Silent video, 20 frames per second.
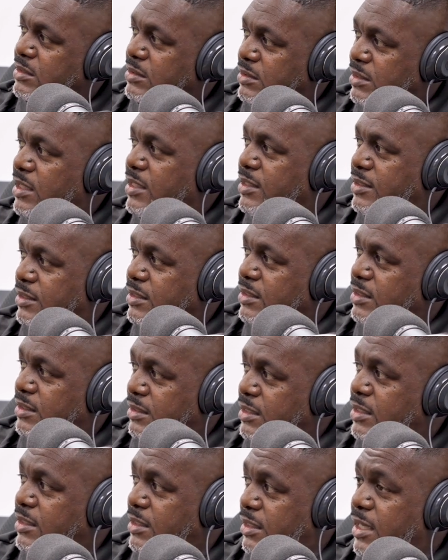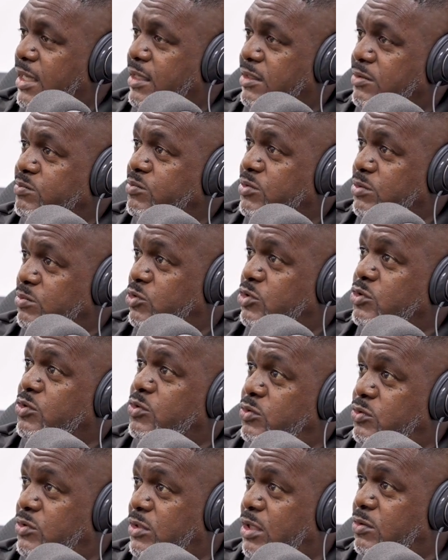He had some
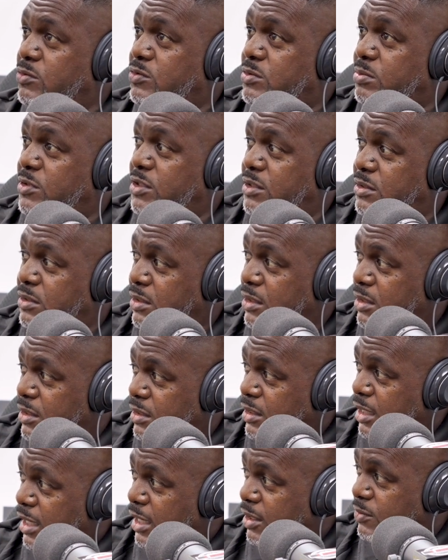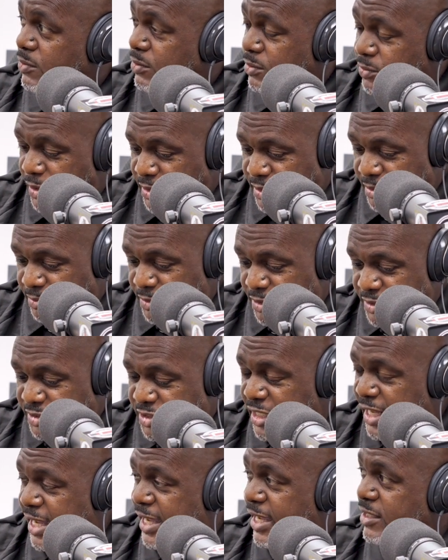shoes on, some little, I don't know what them
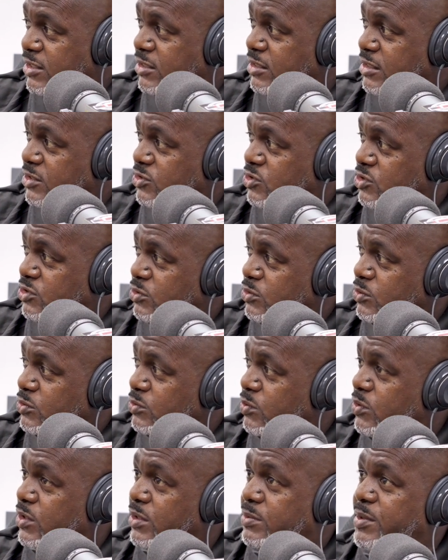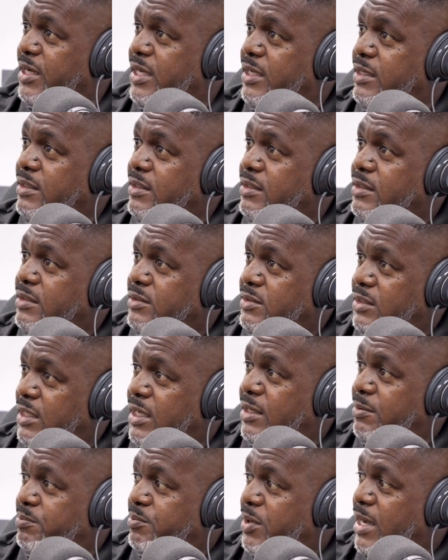little slide looking shoes was.
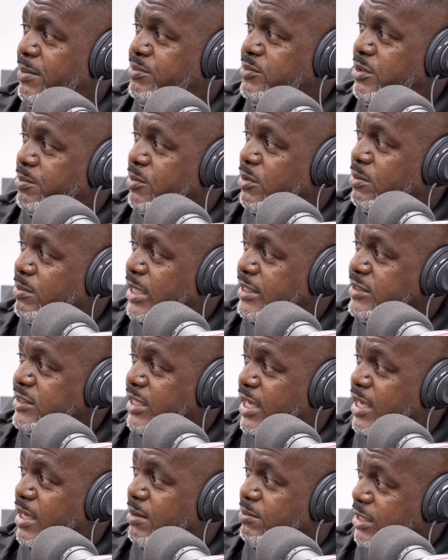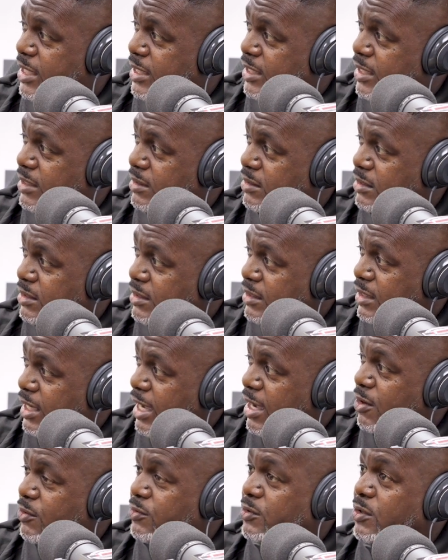Yeah, it popped up on my timeline.
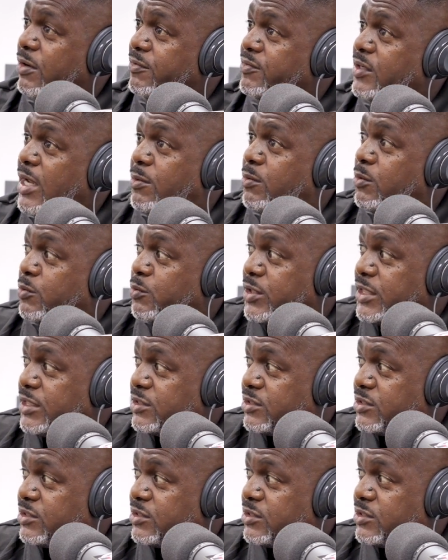I don't know if that was